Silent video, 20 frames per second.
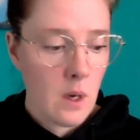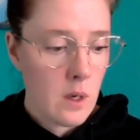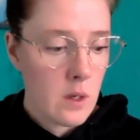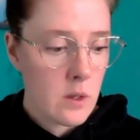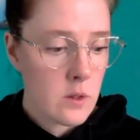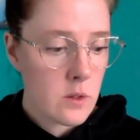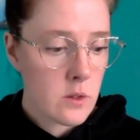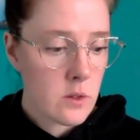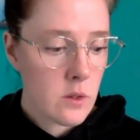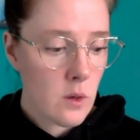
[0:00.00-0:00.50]

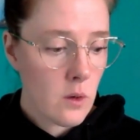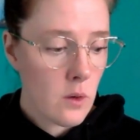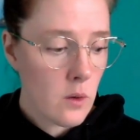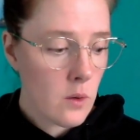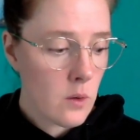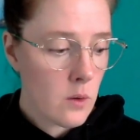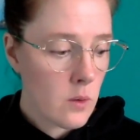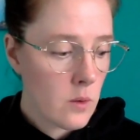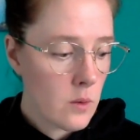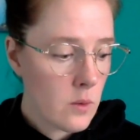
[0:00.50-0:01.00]

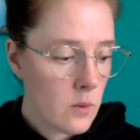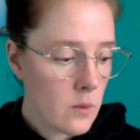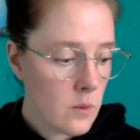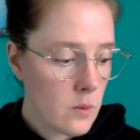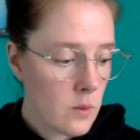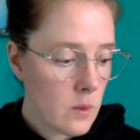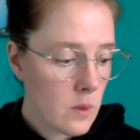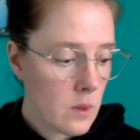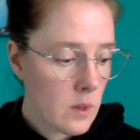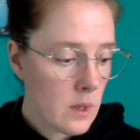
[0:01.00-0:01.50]

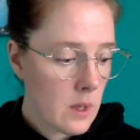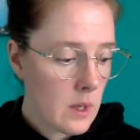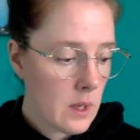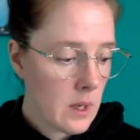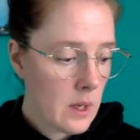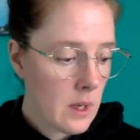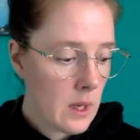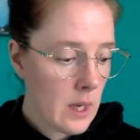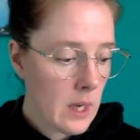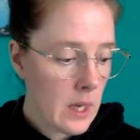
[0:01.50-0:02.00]
So
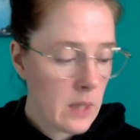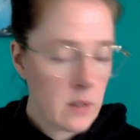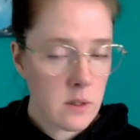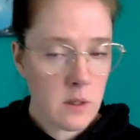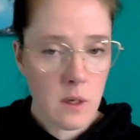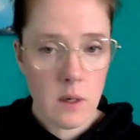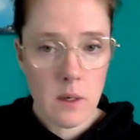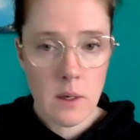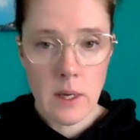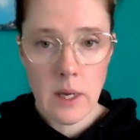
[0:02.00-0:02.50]

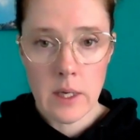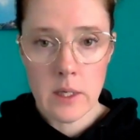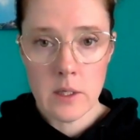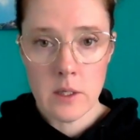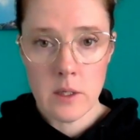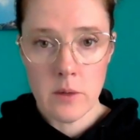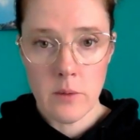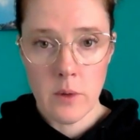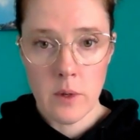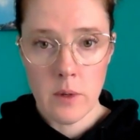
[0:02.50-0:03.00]
Anton
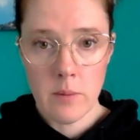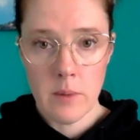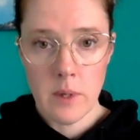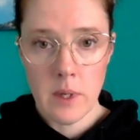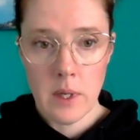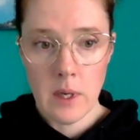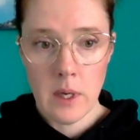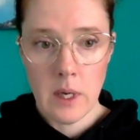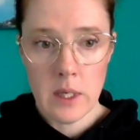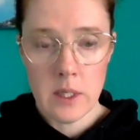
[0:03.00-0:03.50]
actually wanted
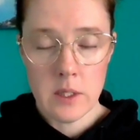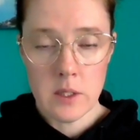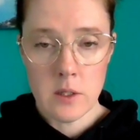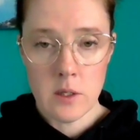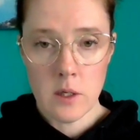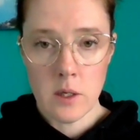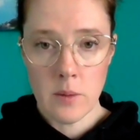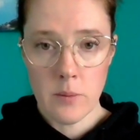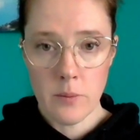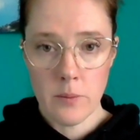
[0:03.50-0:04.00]
me, I just took